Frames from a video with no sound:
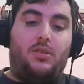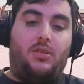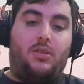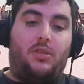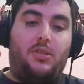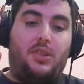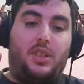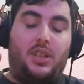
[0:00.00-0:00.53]

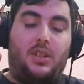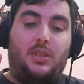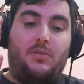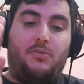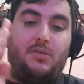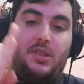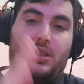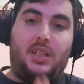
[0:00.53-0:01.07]
Oscar
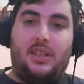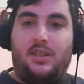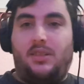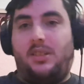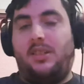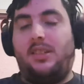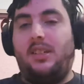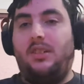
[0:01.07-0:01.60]
goes down
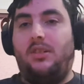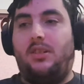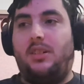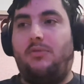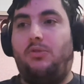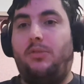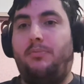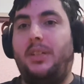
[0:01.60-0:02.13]
to see
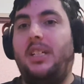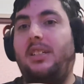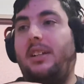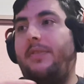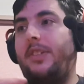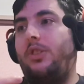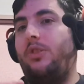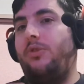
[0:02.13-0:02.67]
Ironwood, but he
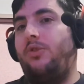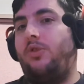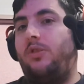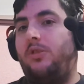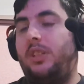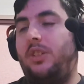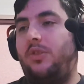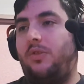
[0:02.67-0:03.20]
never turns
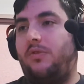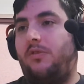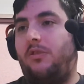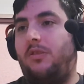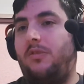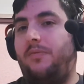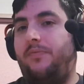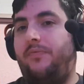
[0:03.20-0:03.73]
on his aura.
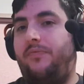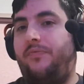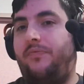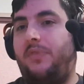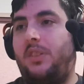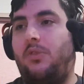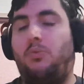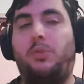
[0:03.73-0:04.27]

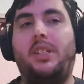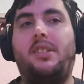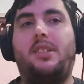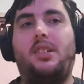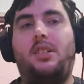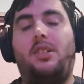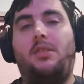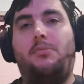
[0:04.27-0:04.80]
We
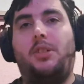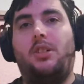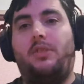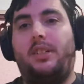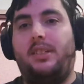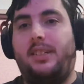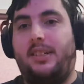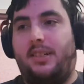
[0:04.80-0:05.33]
see him
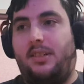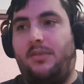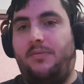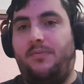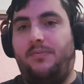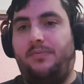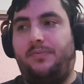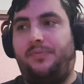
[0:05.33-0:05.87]
going down,
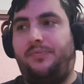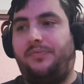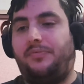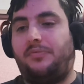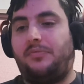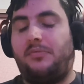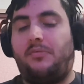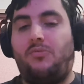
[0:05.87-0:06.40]

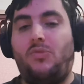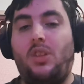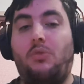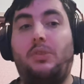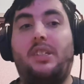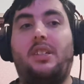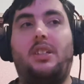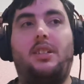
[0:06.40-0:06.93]

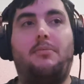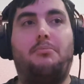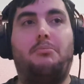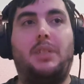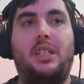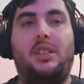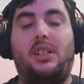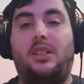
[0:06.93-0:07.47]
we see him
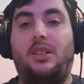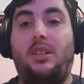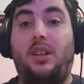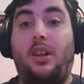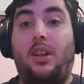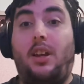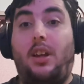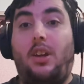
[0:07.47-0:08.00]
meeting
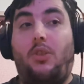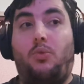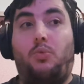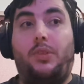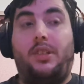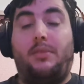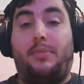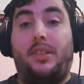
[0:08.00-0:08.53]

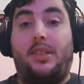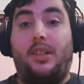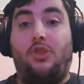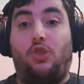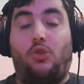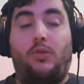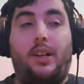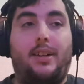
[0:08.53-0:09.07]
with a
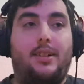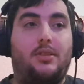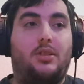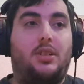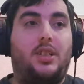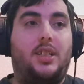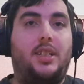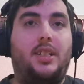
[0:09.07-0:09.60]
potential
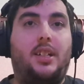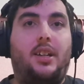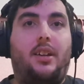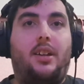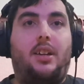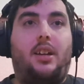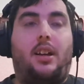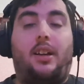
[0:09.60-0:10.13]
ally,
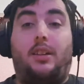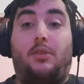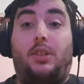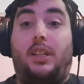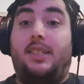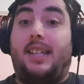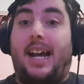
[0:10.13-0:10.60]
his